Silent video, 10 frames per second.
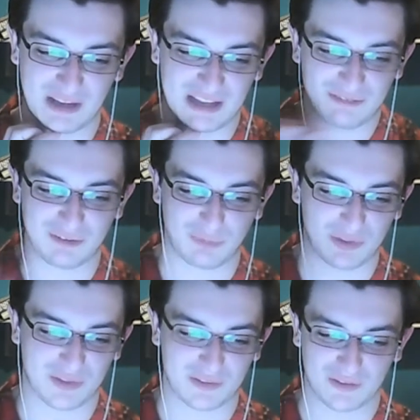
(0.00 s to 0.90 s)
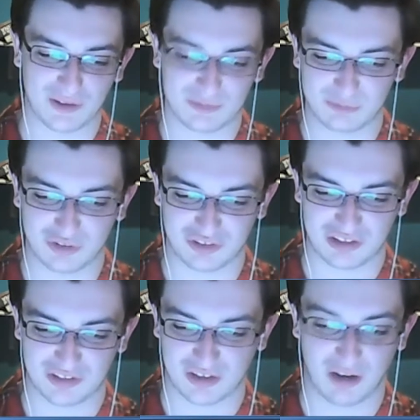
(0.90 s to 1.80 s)
even if we think that
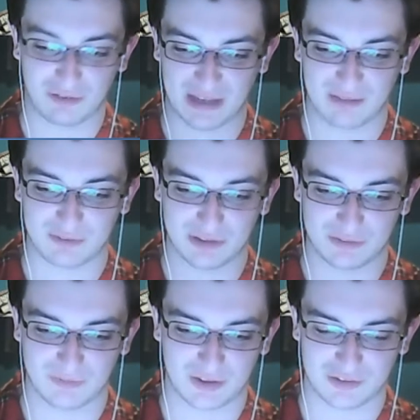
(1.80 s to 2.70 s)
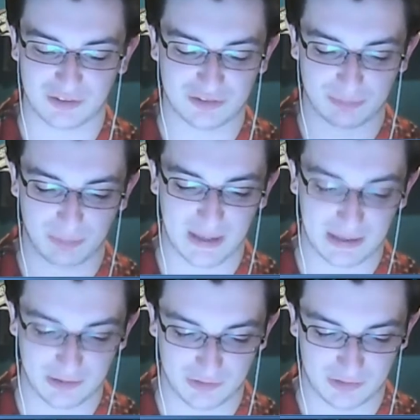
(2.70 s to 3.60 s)
Techeetah currently have an advantage in
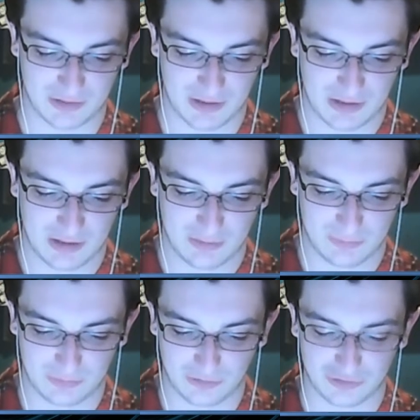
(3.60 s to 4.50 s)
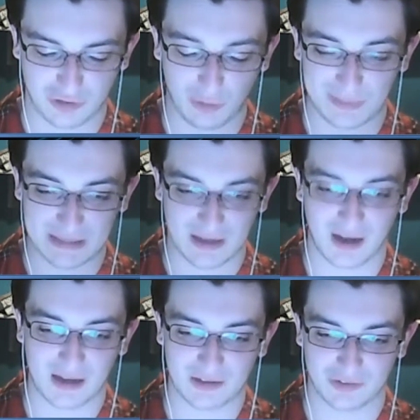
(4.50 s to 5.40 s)
pace, there's so many
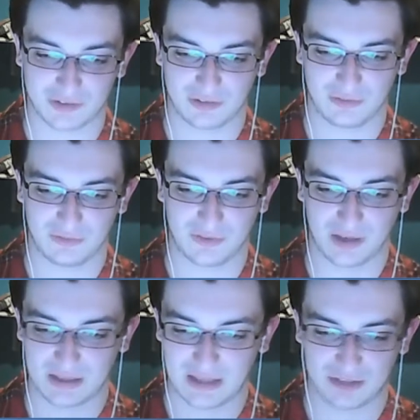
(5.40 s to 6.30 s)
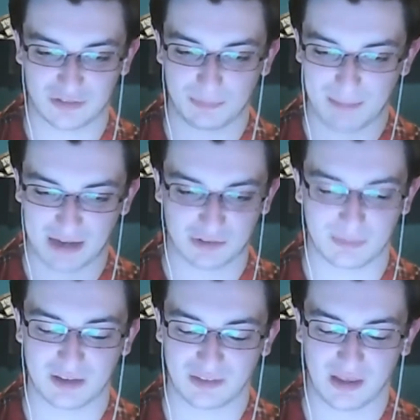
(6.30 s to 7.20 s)
guys that are yet to
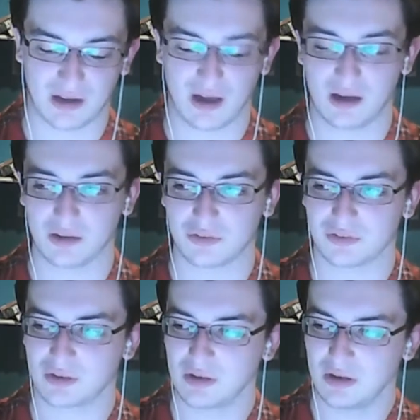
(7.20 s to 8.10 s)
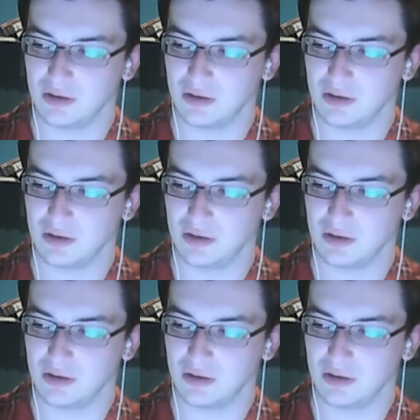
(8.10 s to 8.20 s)
maximize their cars.